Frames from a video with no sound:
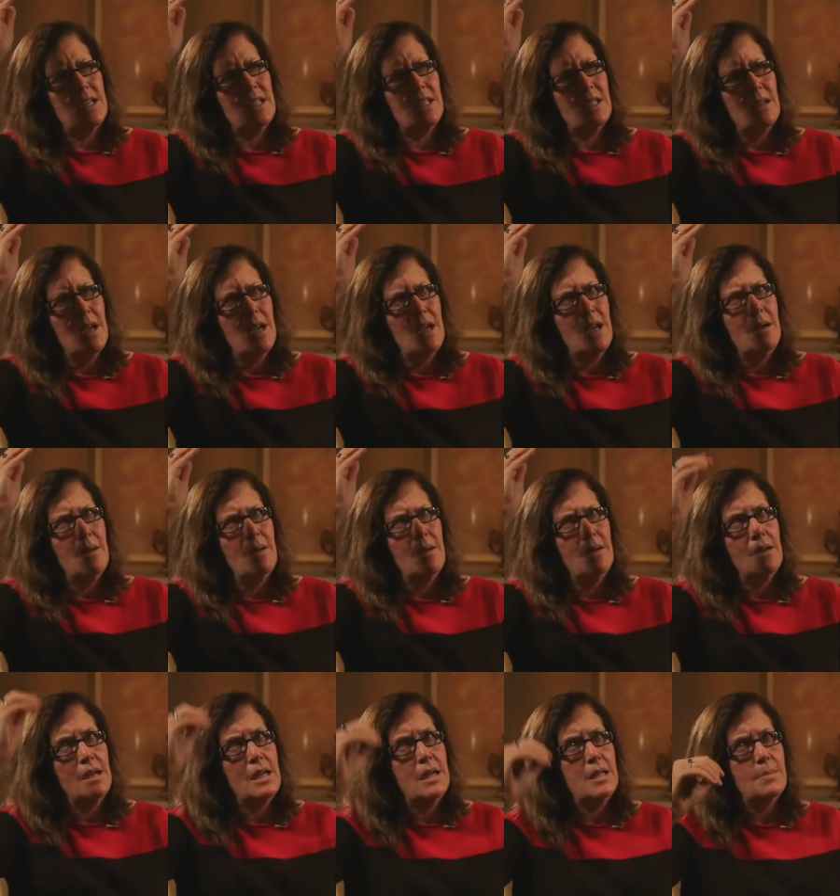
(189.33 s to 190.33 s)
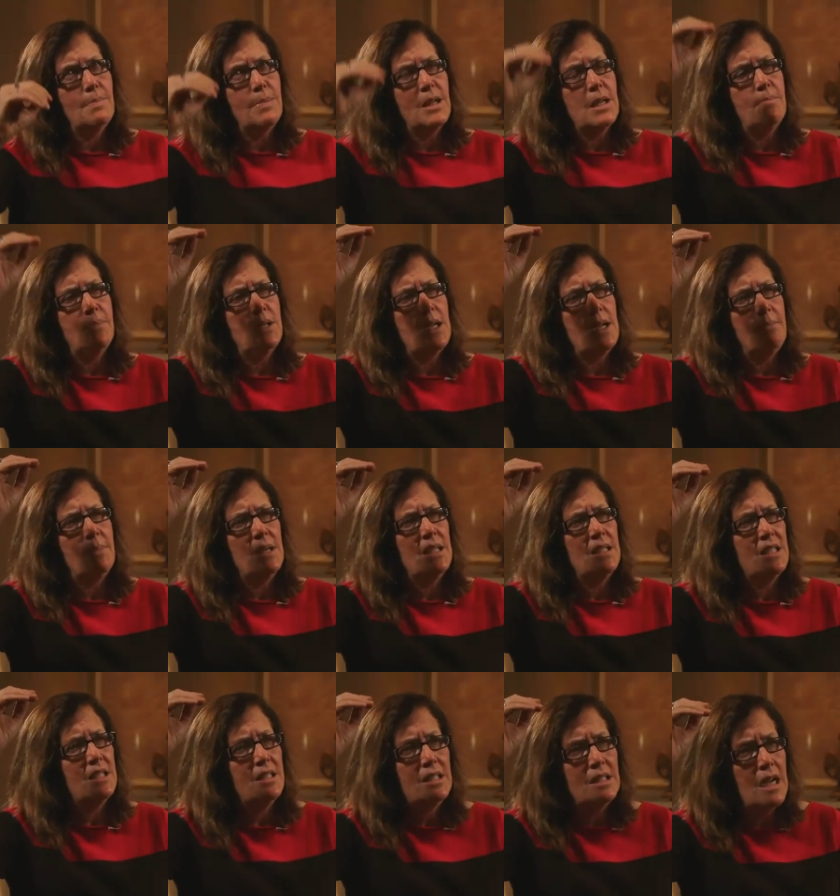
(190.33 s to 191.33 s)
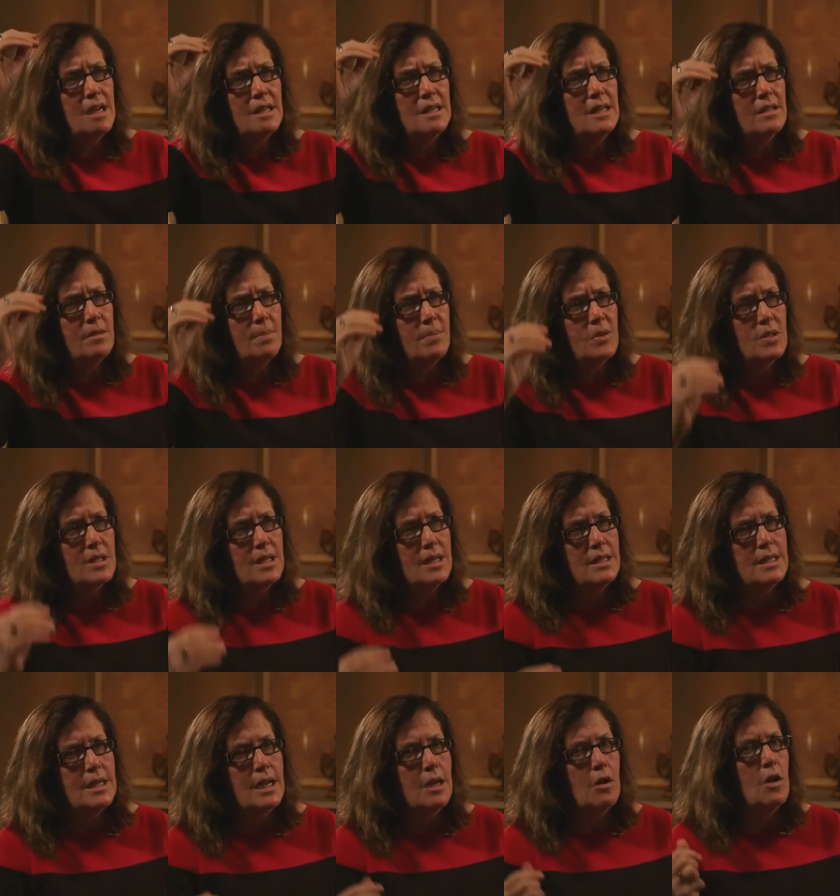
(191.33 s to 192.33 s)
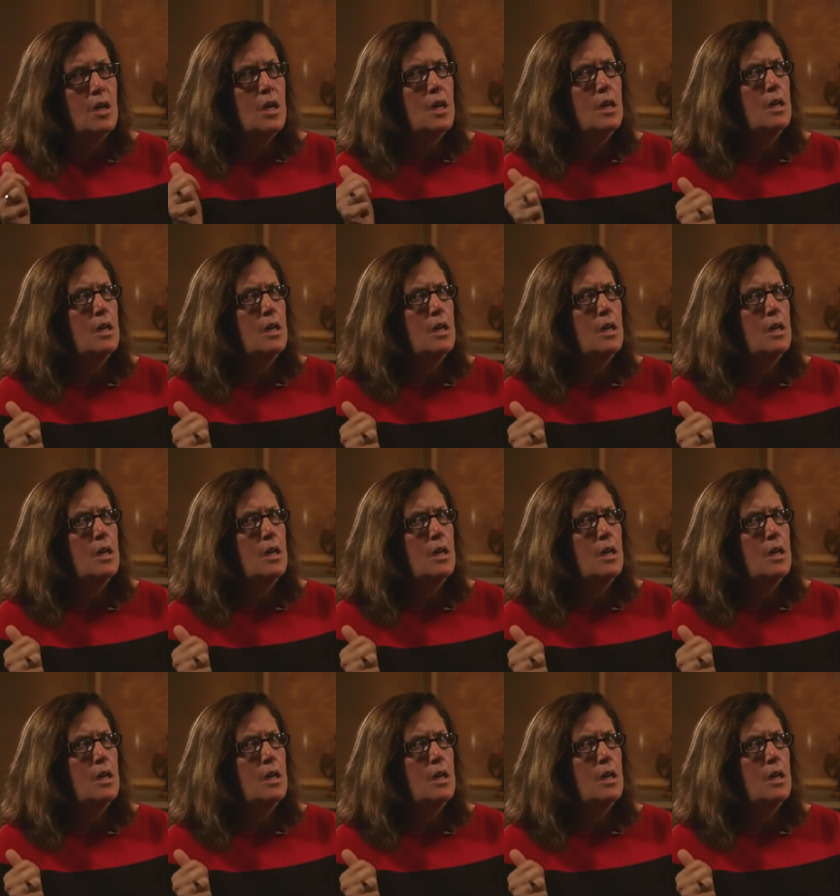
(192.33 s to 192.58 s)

he's, he's blipped up into the ninetieth percentile.